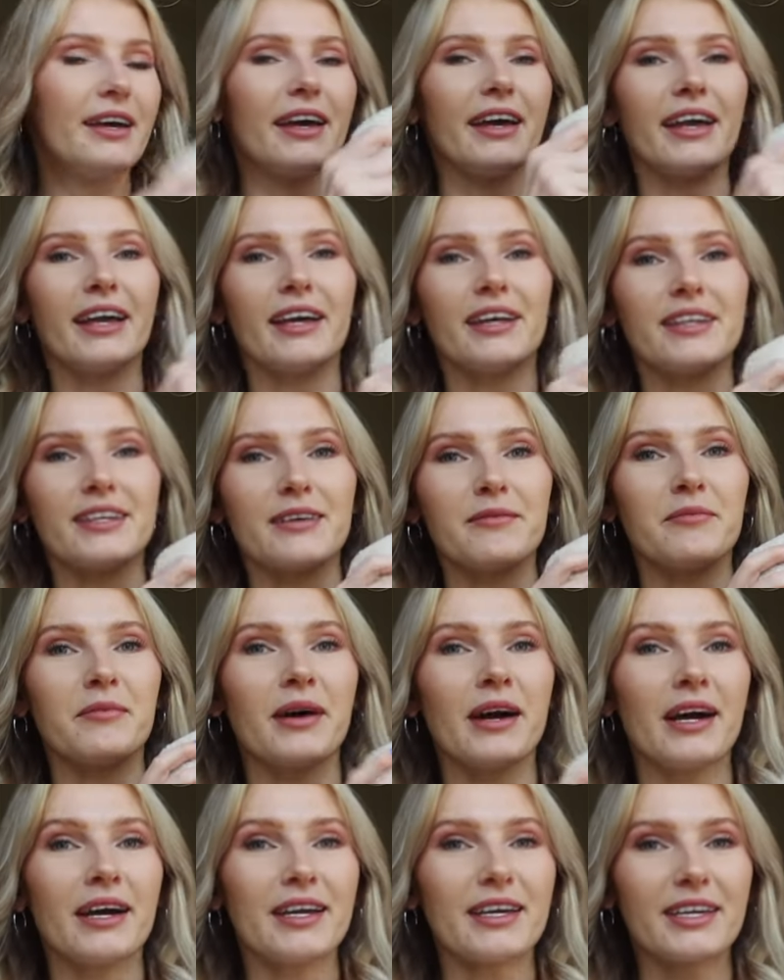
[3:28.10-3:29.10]
And
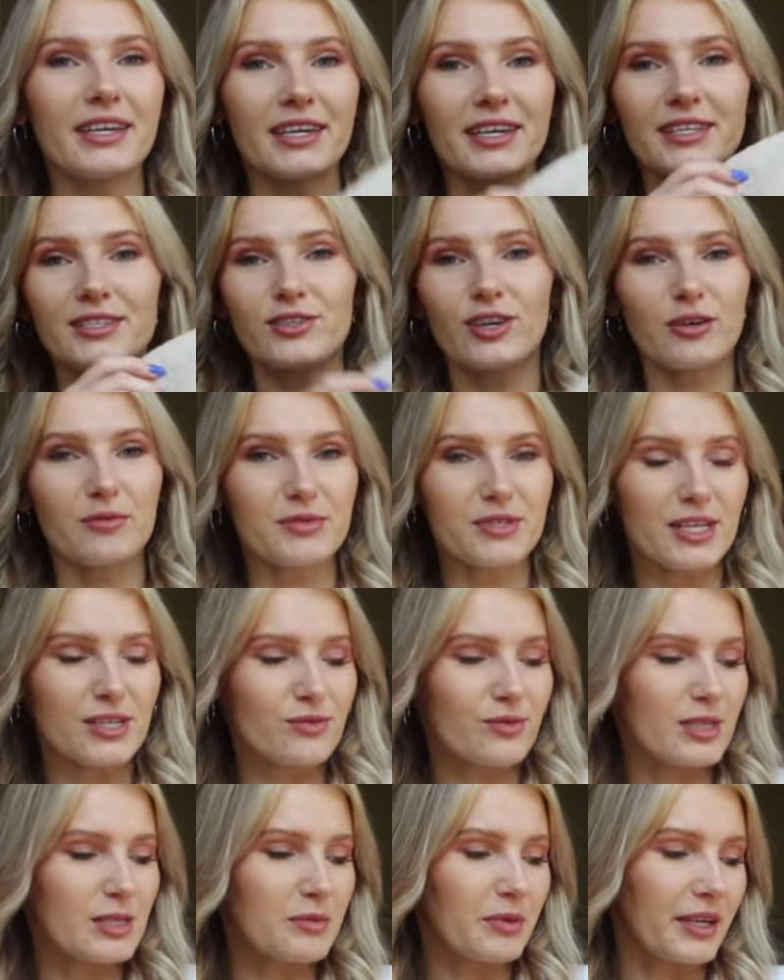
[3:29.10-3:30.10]
my kids are obsessed
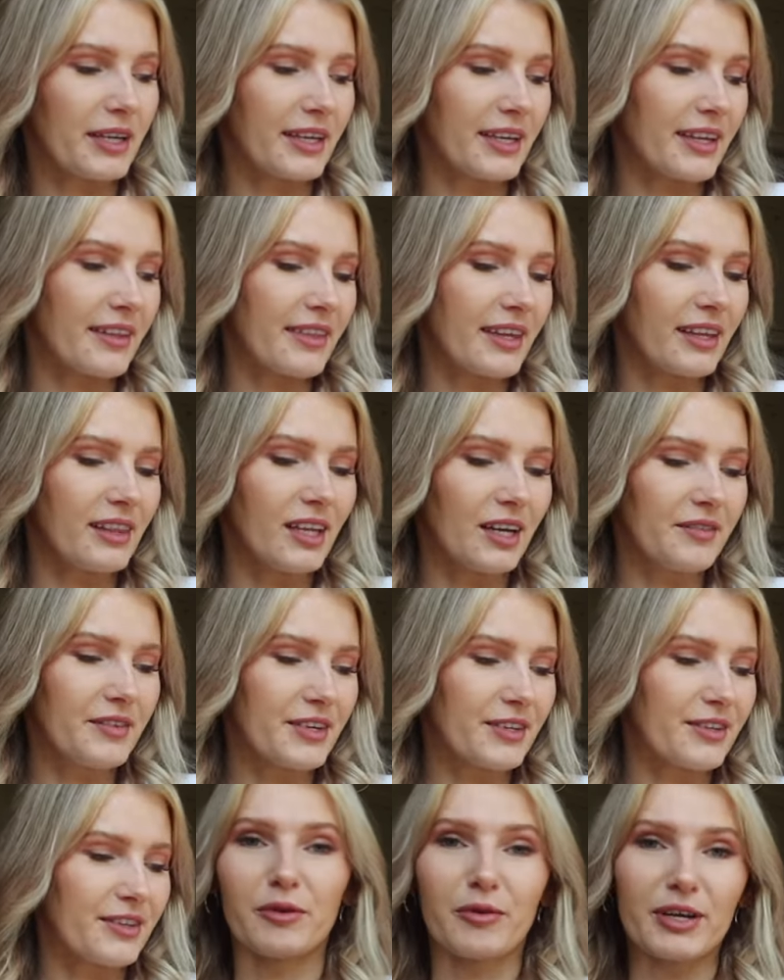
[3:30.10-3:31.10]
with this blanket. They love
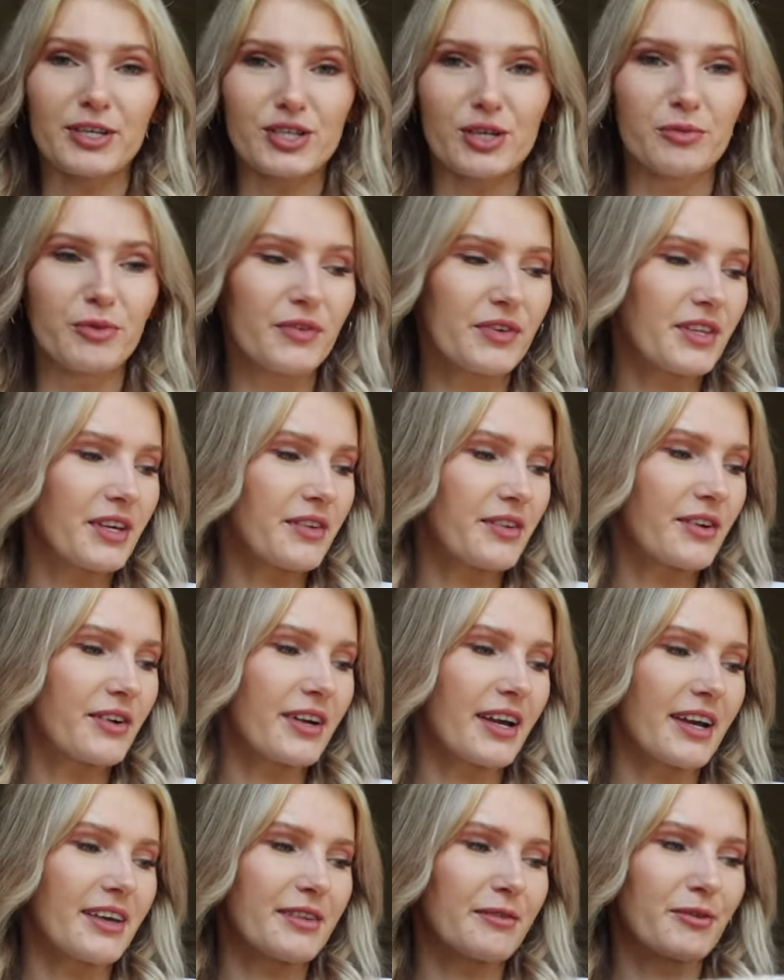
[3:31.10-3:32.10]
it. We were watching a movie the other
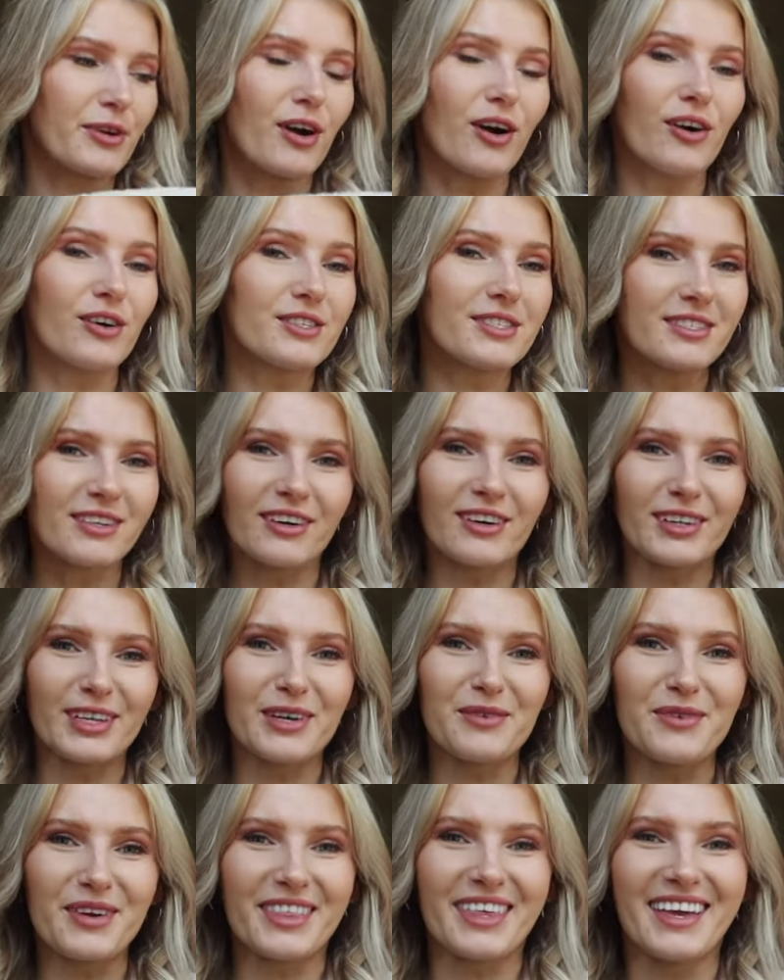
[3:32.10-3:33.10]
night and they were all
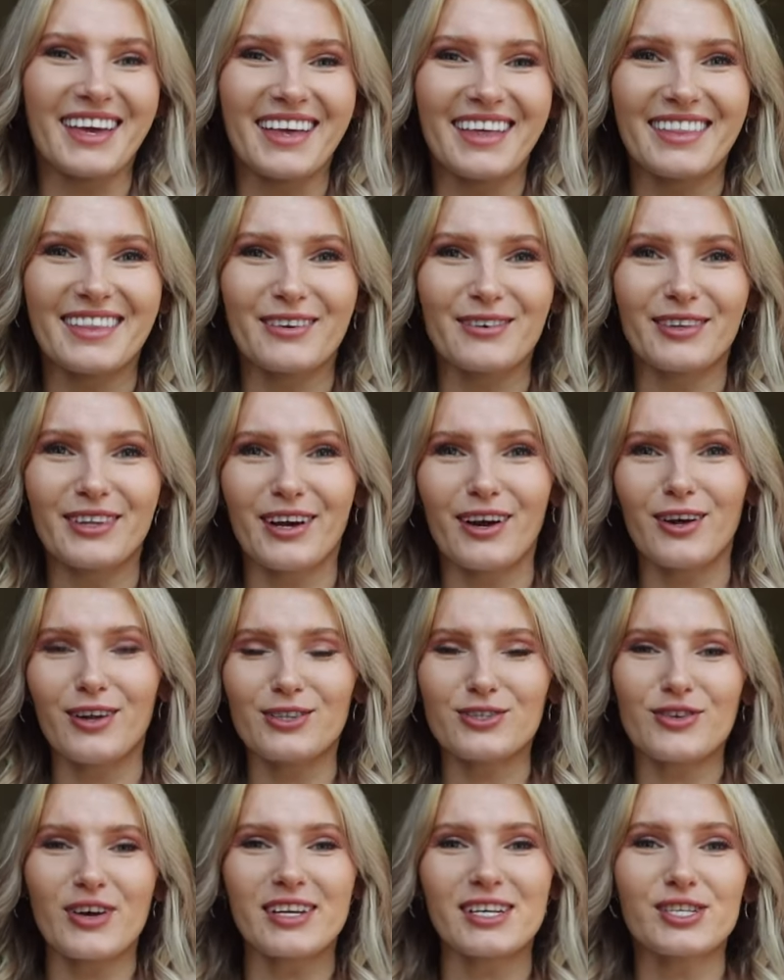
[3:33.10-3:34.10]
snuggling with it. They were like all
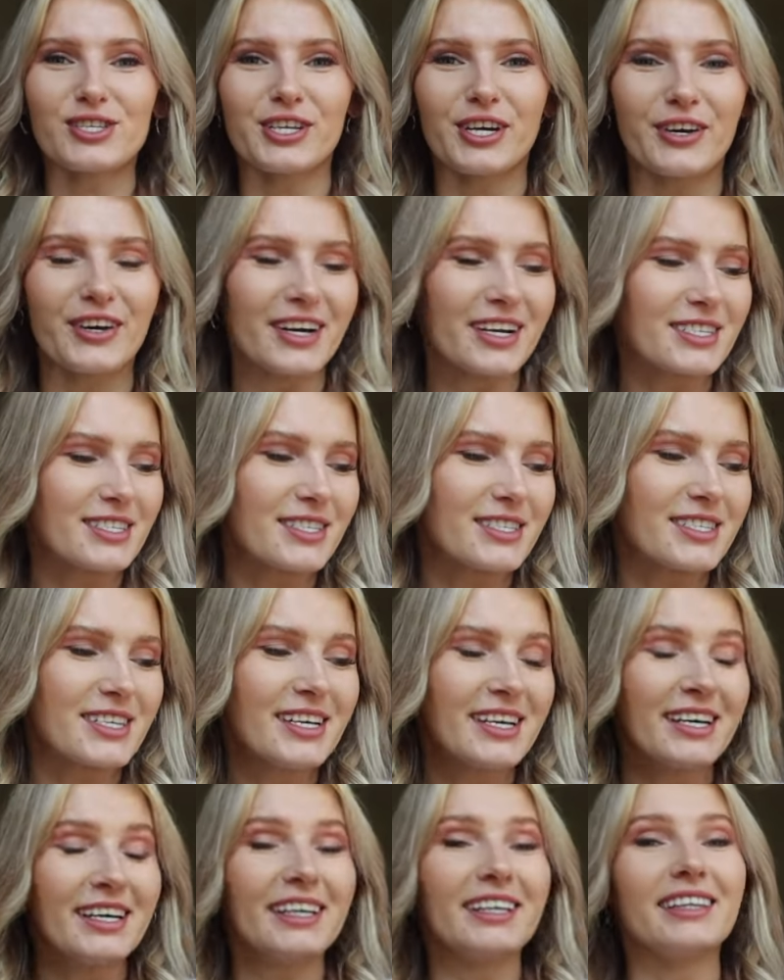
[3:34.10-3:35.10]
trying to share it because it's
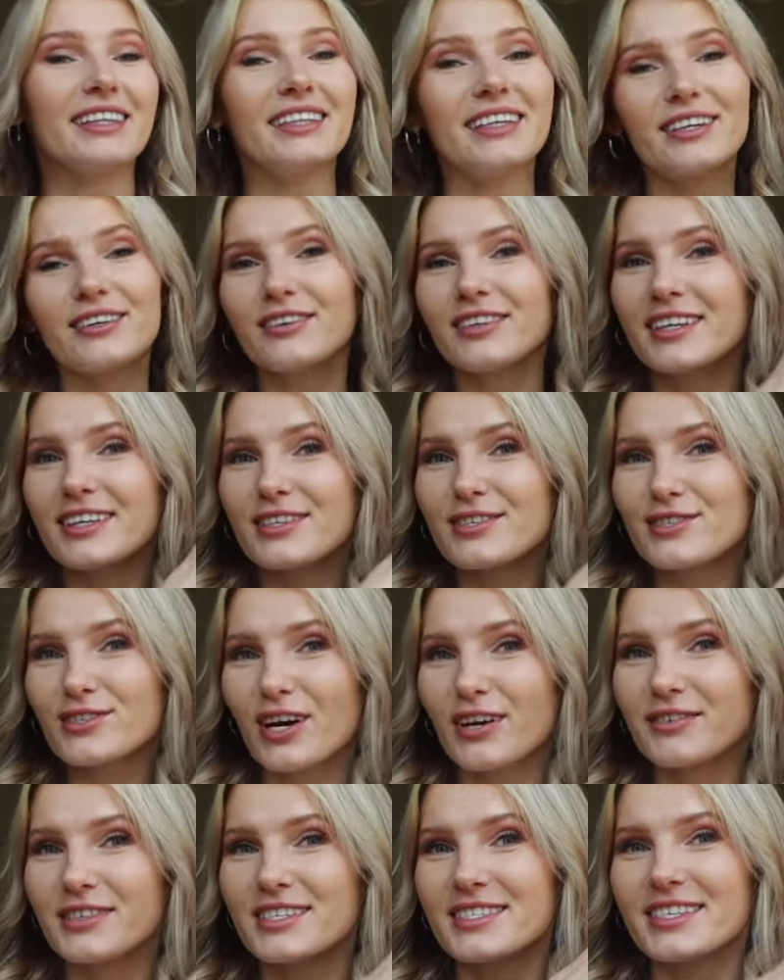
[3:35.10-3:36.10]
literally the
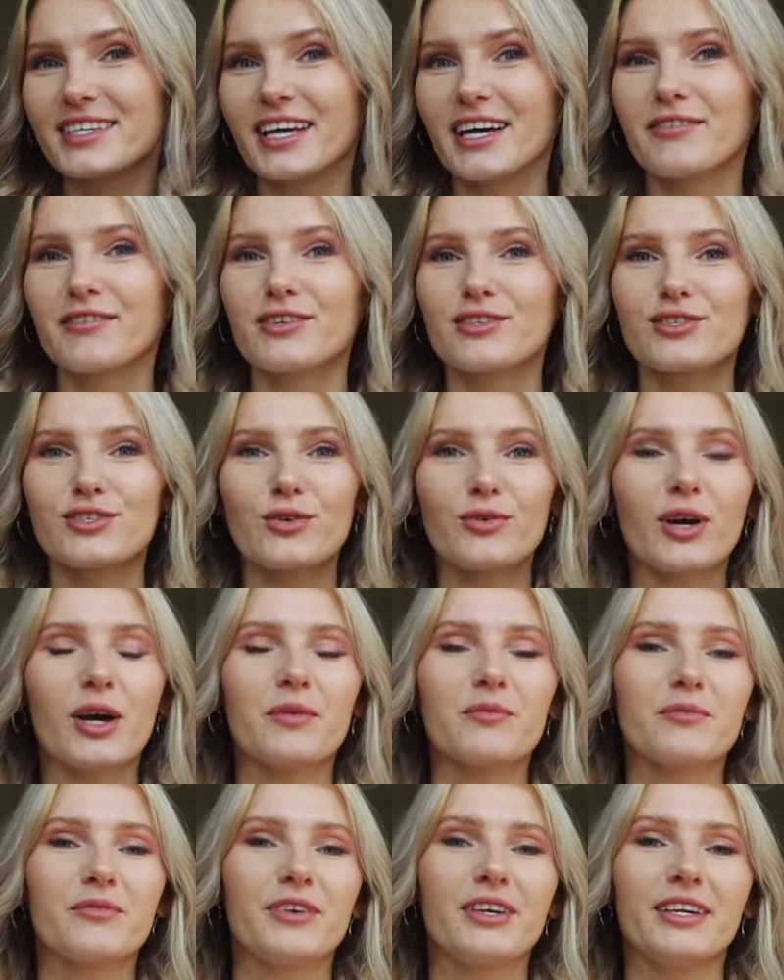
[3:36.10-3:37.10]
softest thing ever. It's so
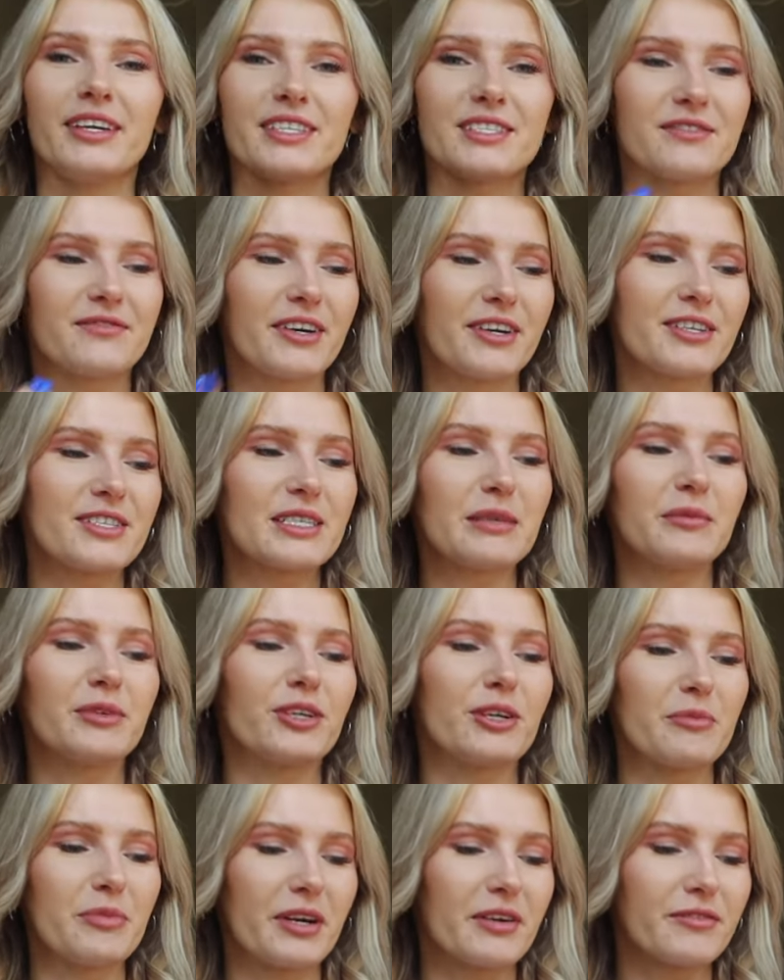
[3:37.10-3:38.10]
comfy. It's very
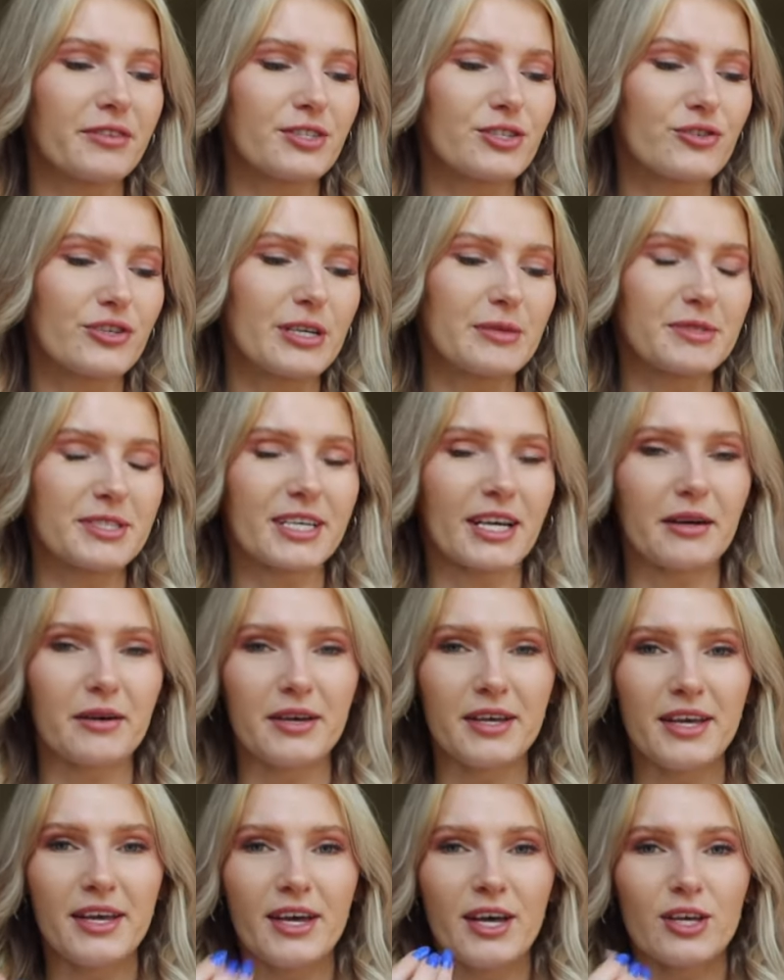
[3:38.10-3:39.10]
similar to Barefoot Dreams, like a
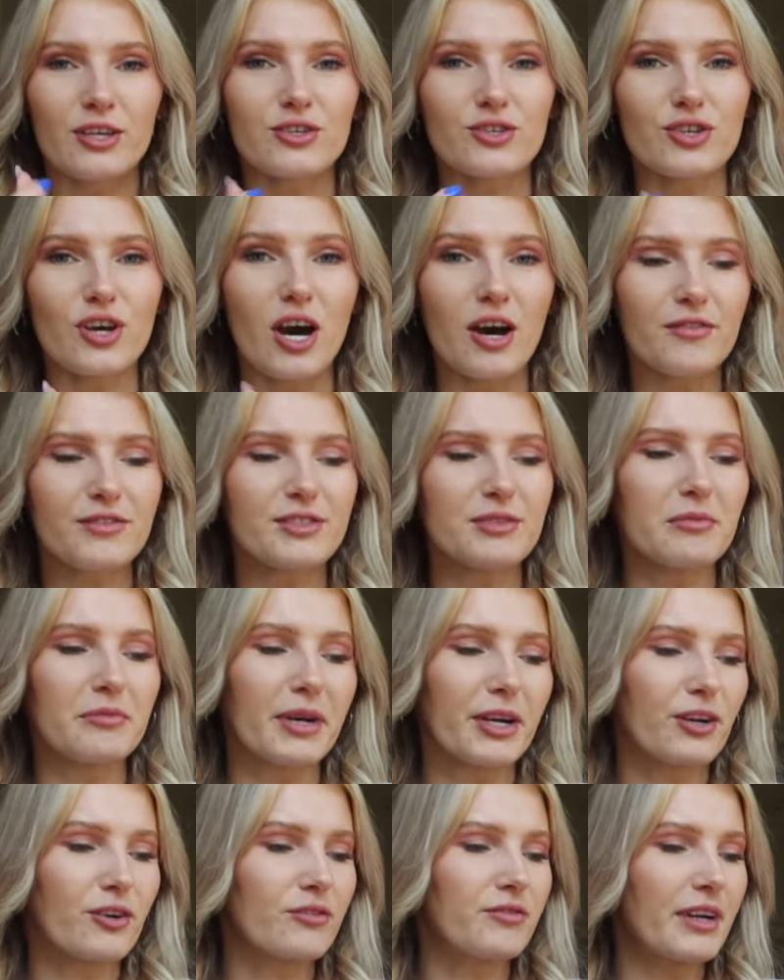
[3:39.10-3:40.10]
soft
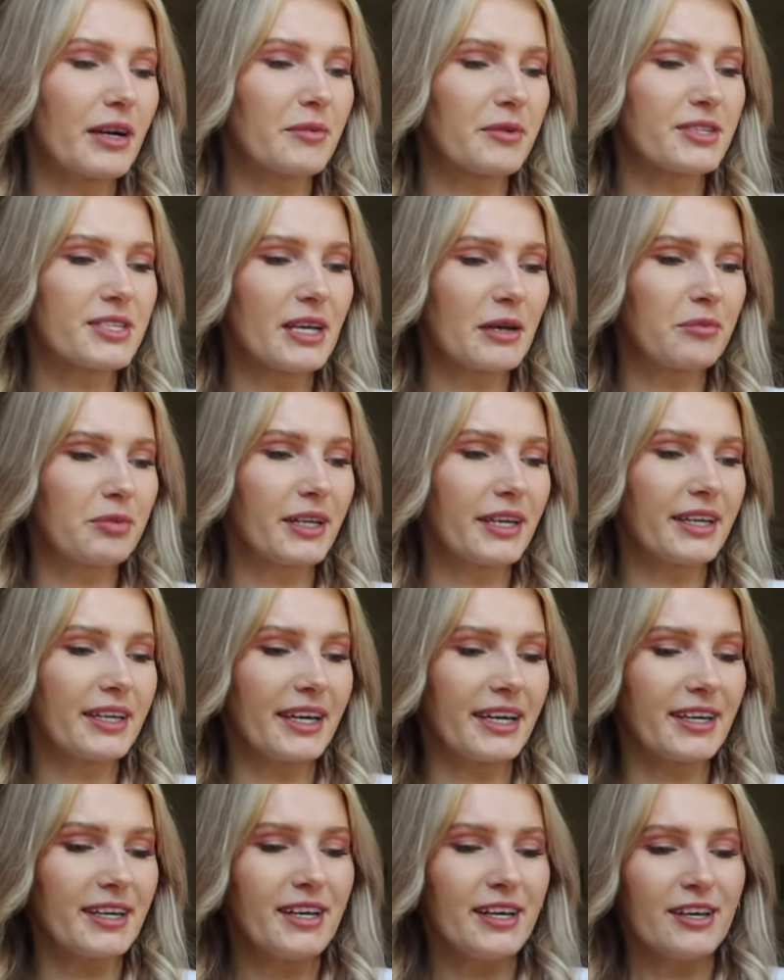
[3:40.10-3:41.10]
microfiber type
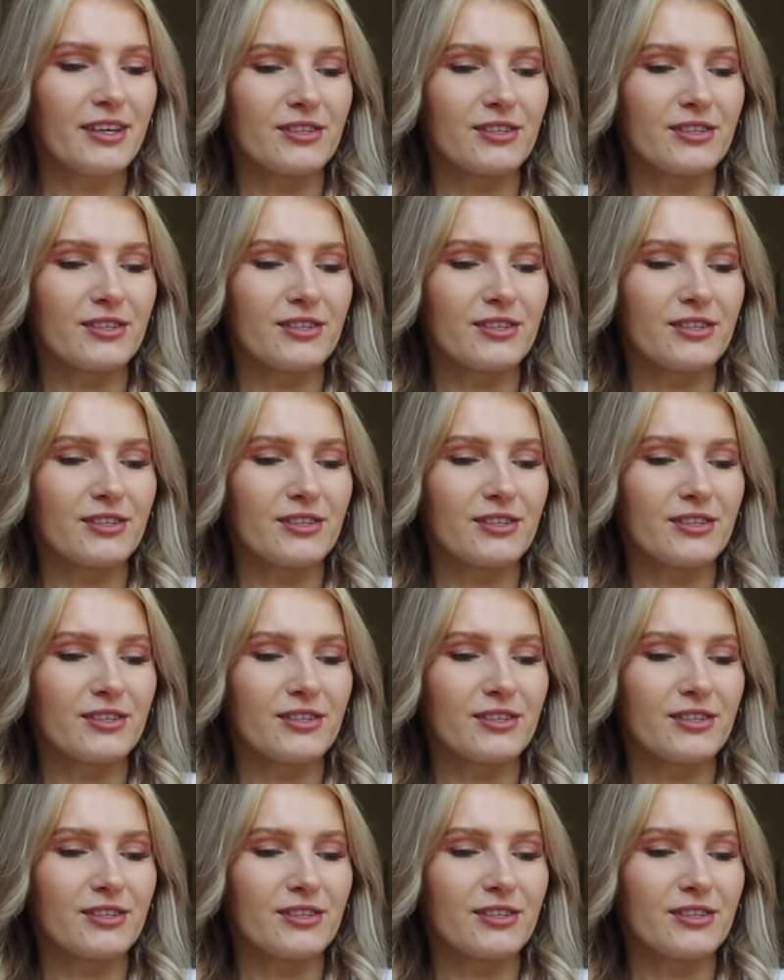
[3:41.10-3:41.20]
blanket.